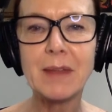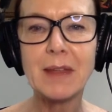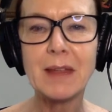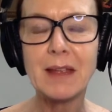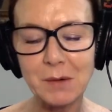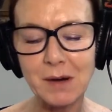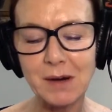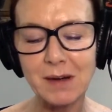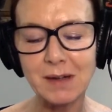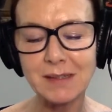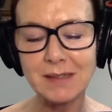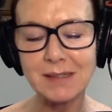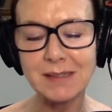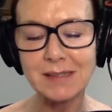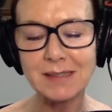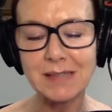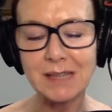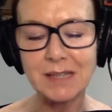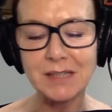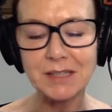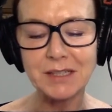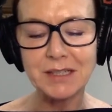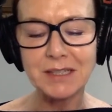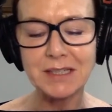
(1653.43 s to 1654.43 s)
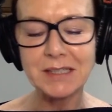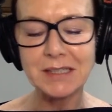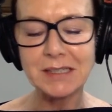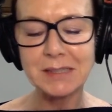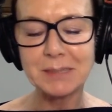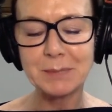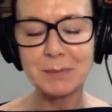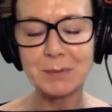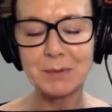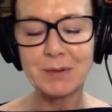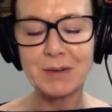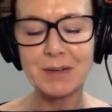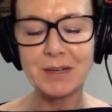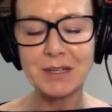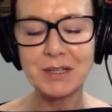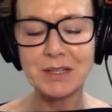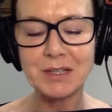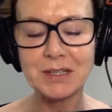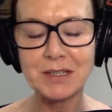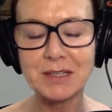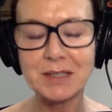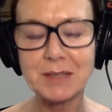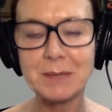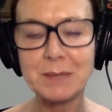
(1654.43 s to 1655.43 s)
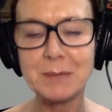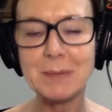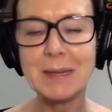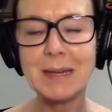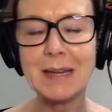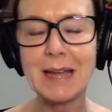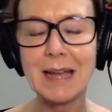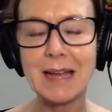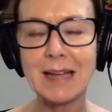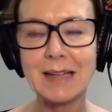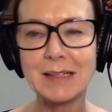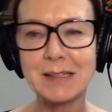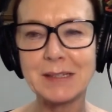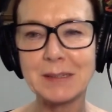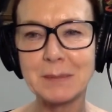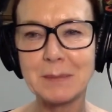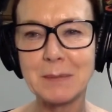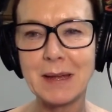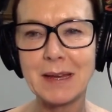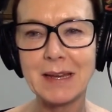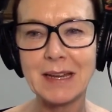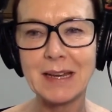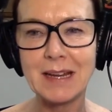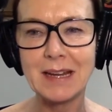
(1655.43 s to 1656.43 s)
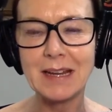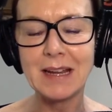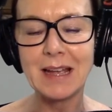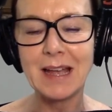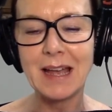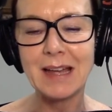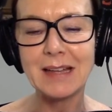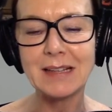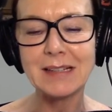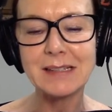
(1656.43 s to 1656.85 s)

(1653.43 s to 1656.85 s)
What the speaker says: You are such an inspiration to me and to many.